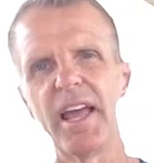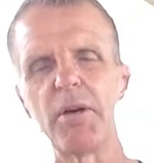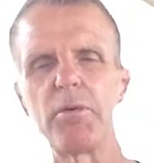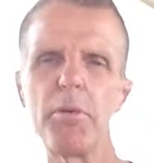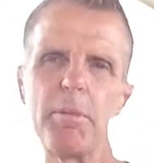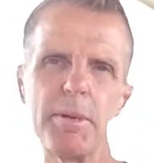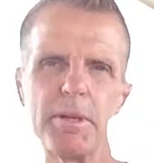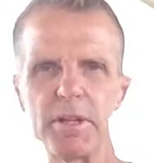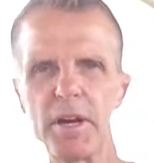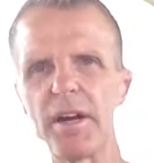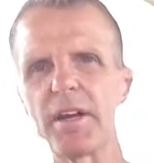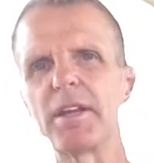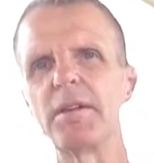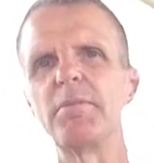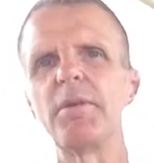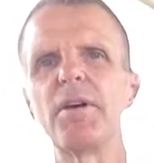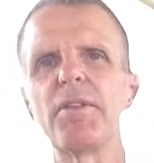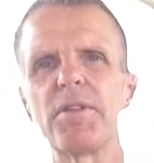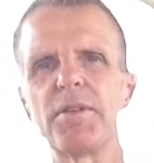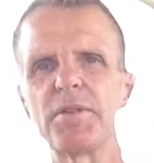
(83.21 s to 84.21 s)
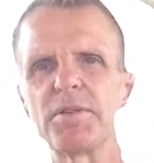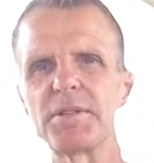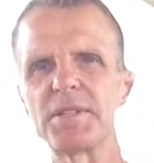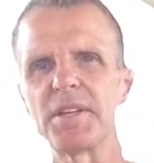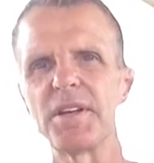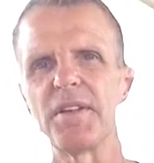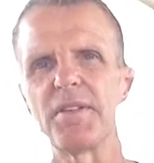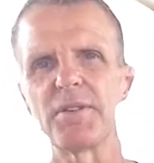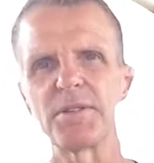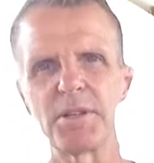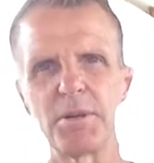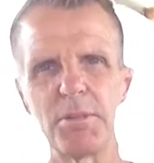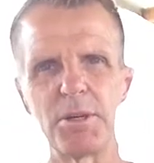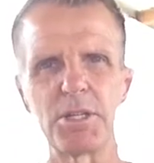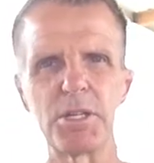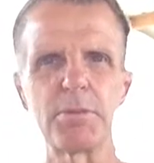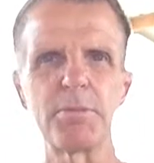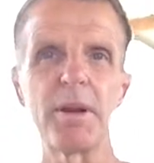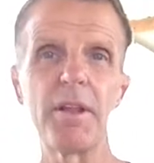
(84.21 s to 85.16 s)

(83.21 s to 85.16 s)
and we'll be talking about those uh, those images.